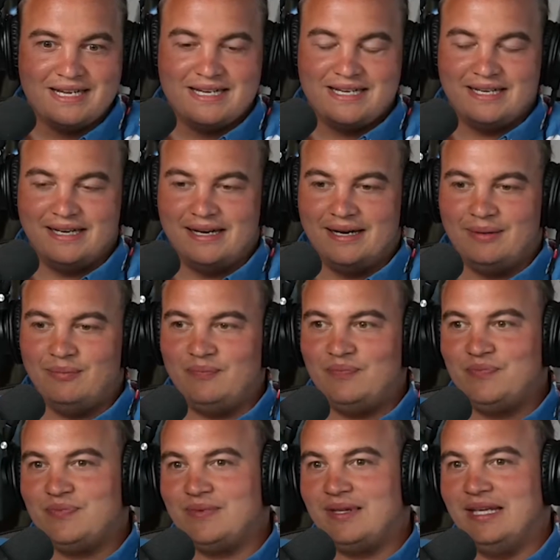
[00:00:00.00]
And
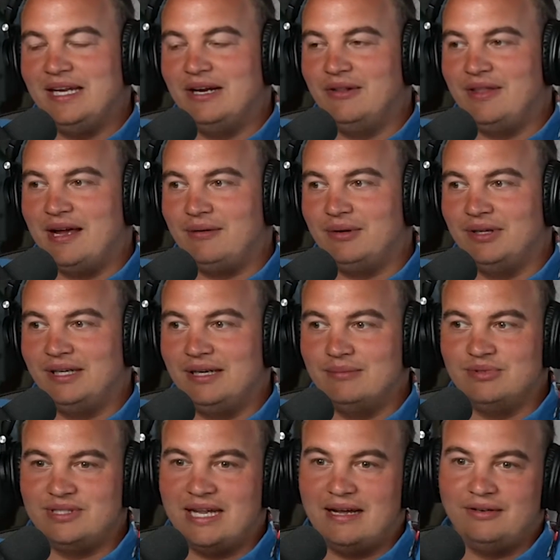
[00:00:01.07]
that really
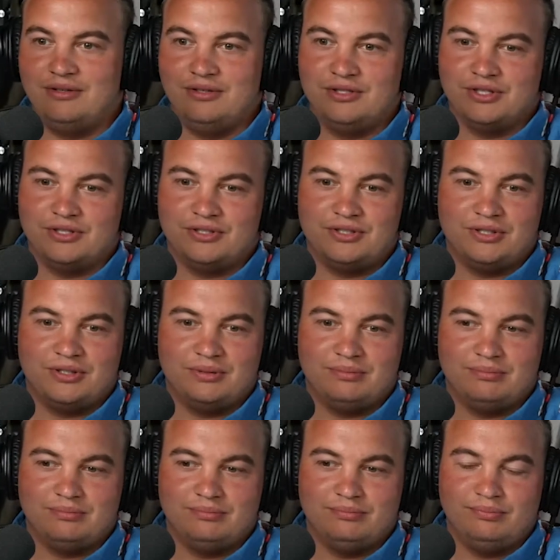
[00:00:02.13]
comes down to just
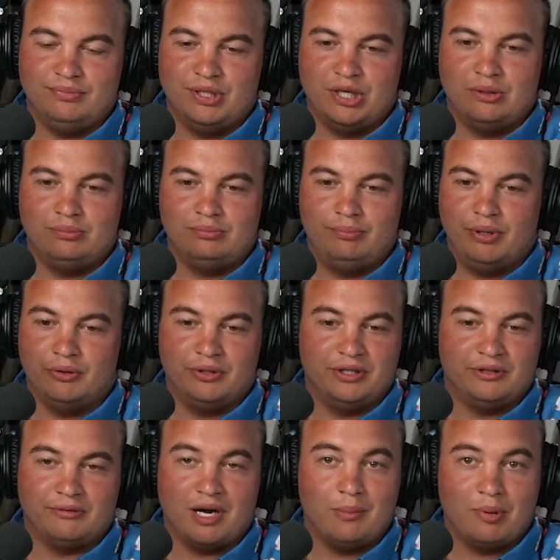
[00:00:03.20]
building the
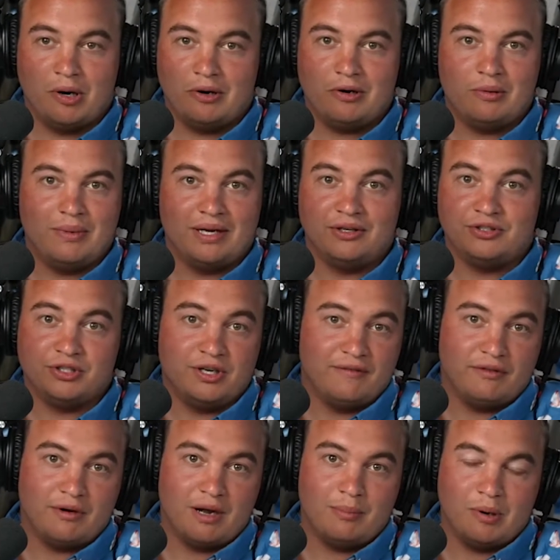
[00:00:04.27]
right partner, making sure you have
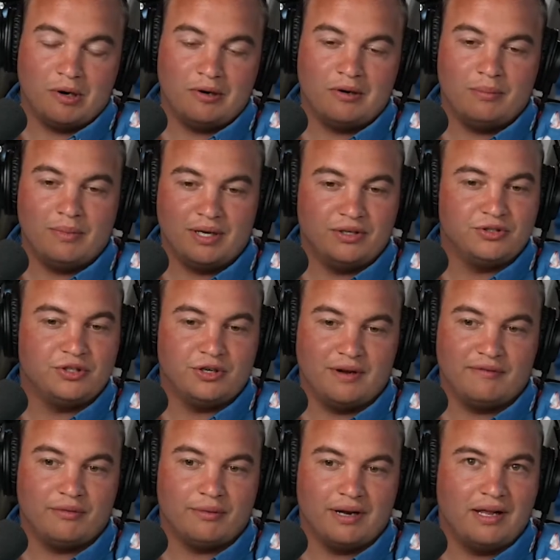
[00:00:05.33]
the right partner, and making sure you have
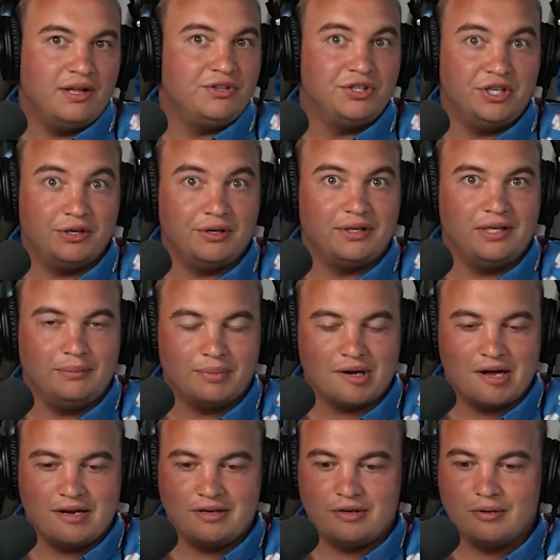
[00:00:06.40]
the right engineering team
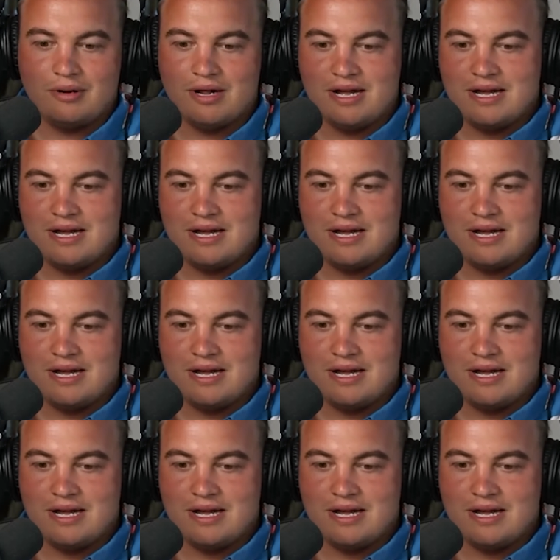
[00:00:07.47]
behind you.